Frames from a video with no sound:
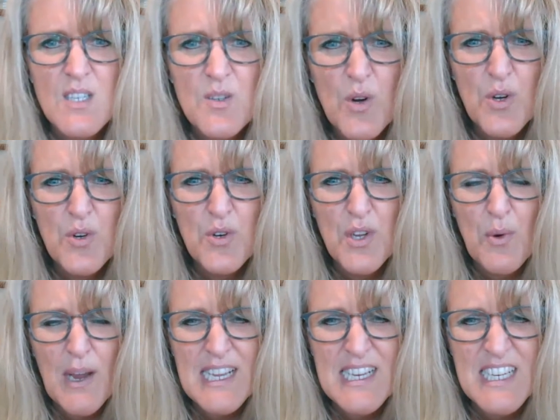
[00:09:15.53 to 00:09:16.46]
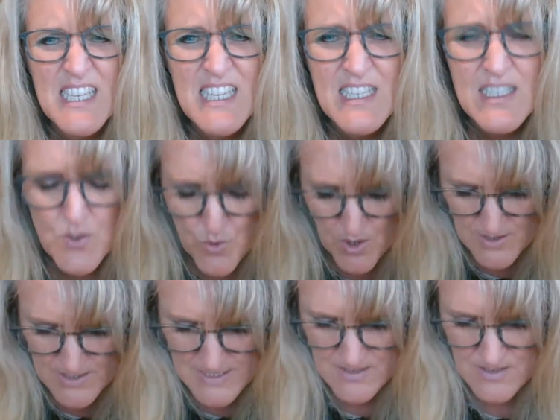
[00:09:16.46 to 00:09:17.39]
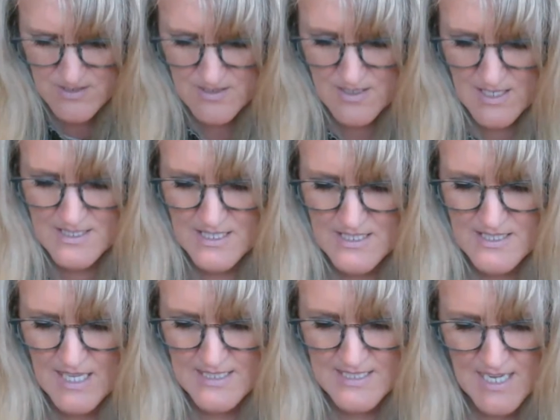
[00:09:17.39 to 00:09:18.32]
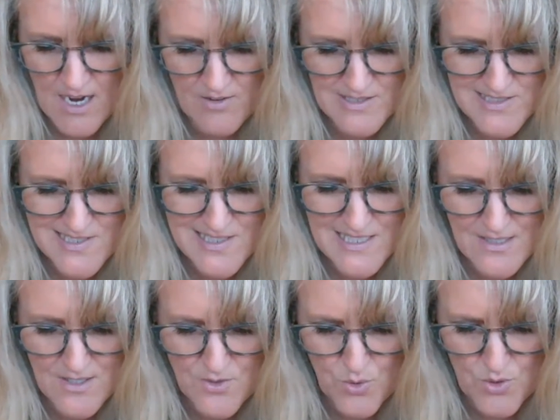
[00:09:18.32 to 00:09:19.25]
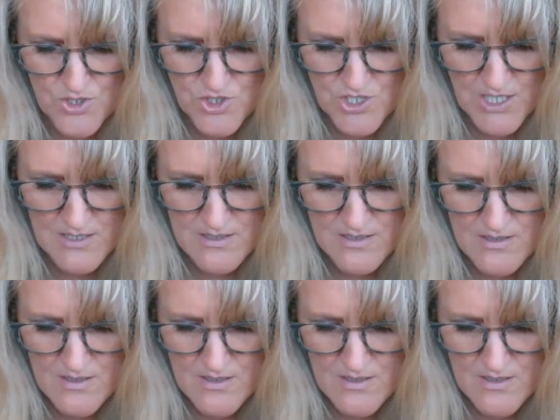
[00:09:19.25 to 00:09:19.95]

"Well, who do you reckon he is?" Ron hissed as they sat down and slid the door shut,